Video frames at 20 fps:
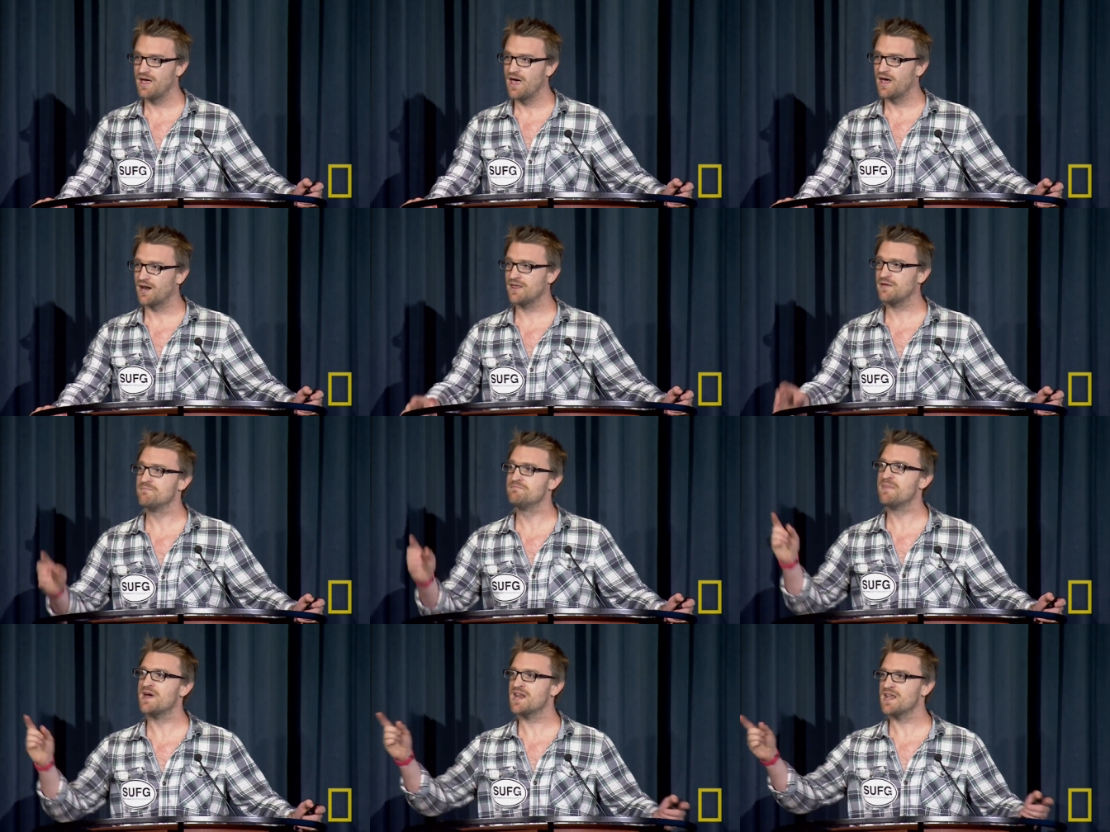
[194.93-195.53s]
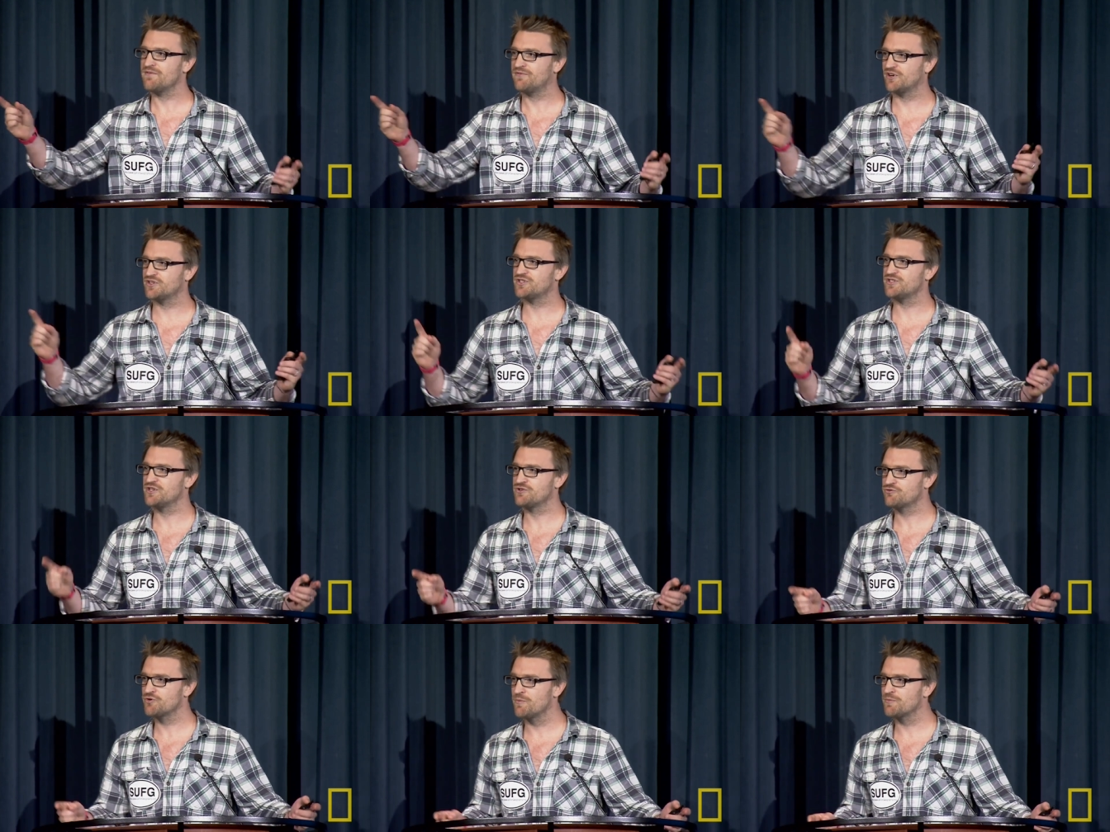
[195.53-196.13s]
And I think many of us in
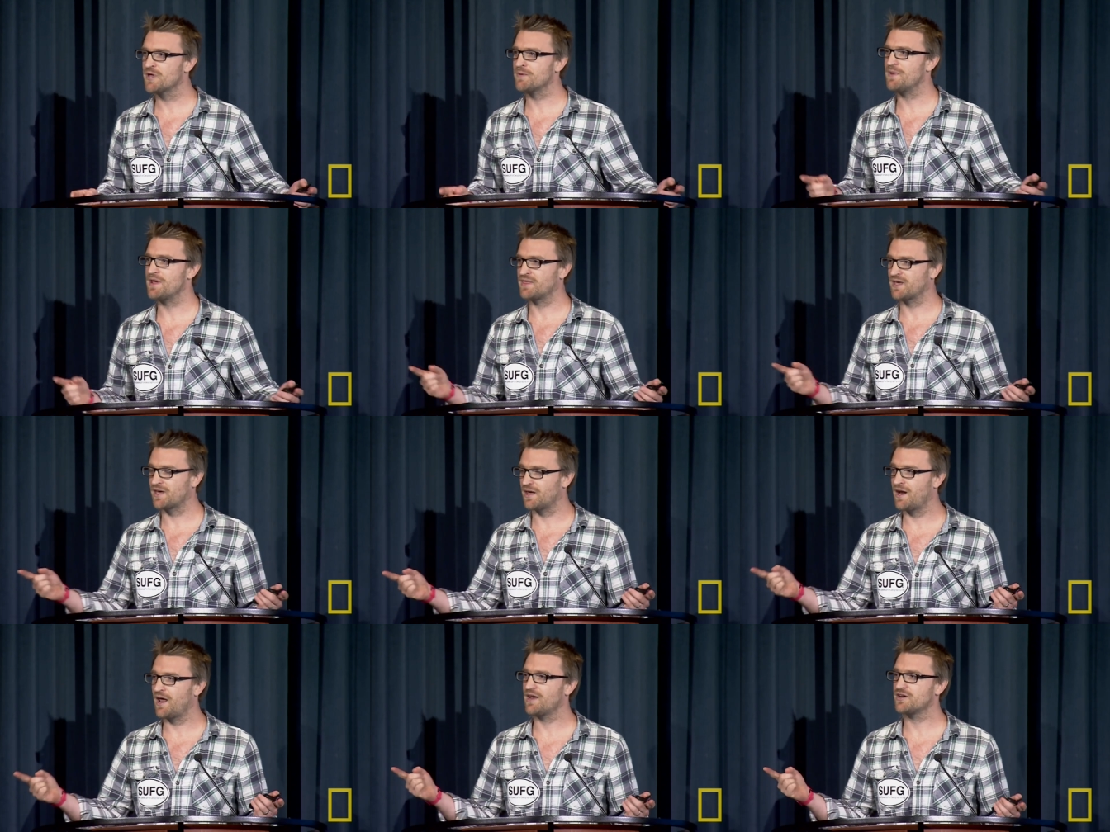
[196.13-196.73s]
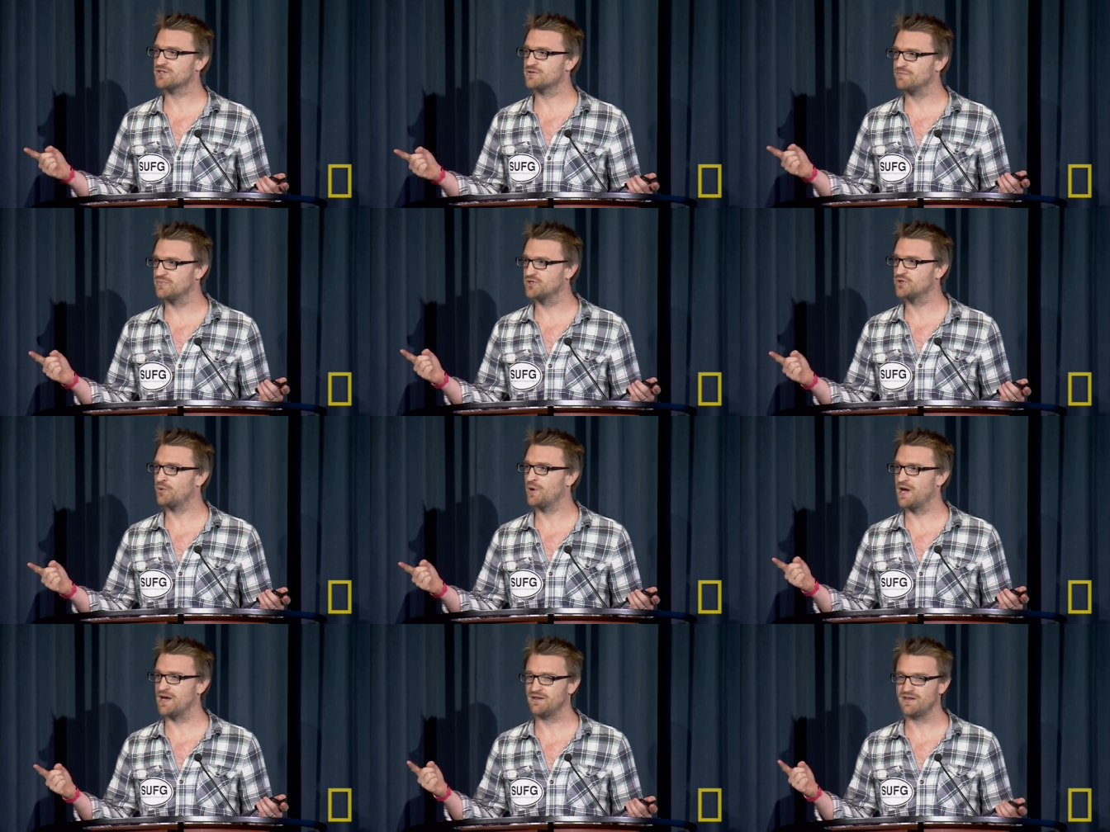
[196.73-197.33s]
this room can make the connection
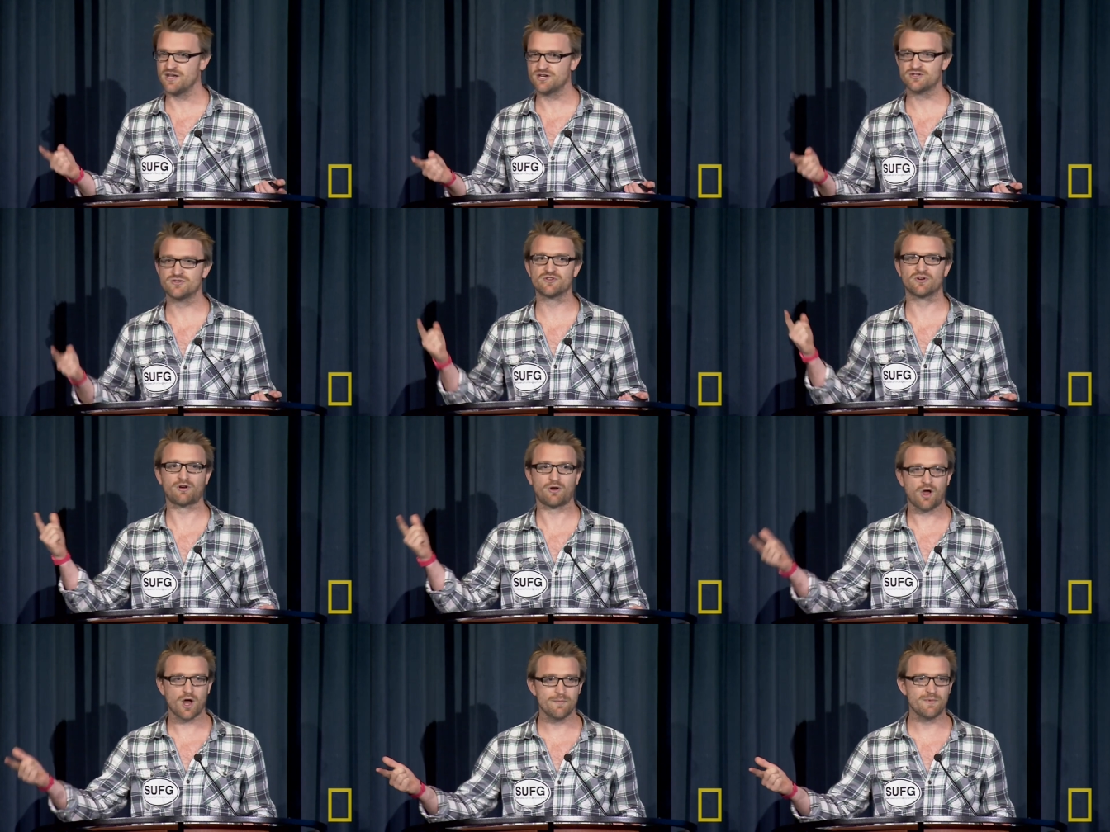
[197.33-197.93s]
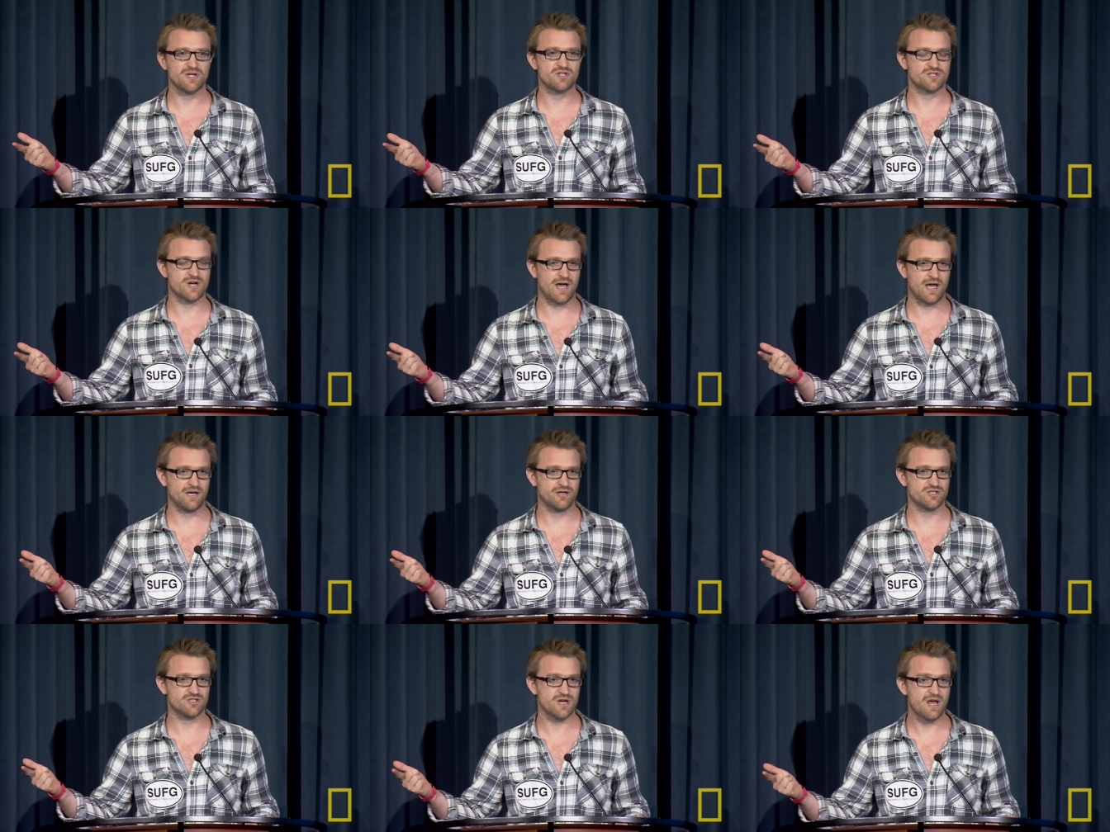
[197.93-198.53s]
between the issues of climate
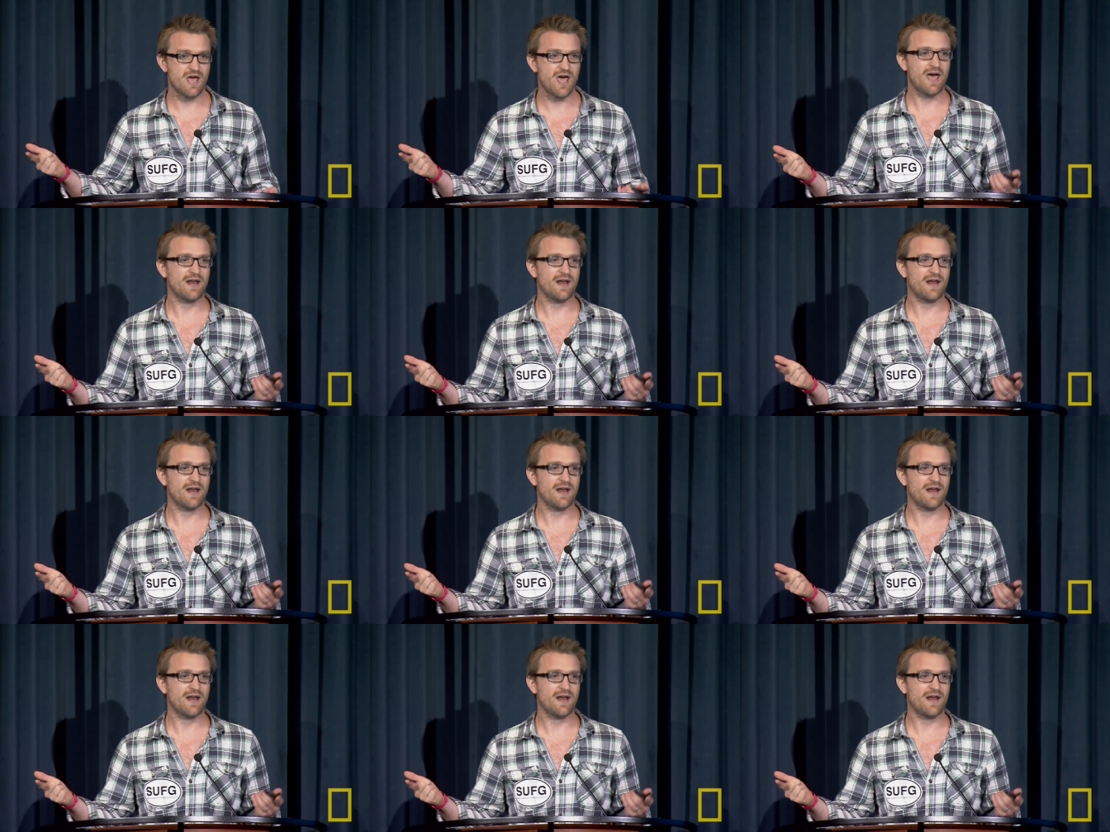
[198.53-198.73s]
change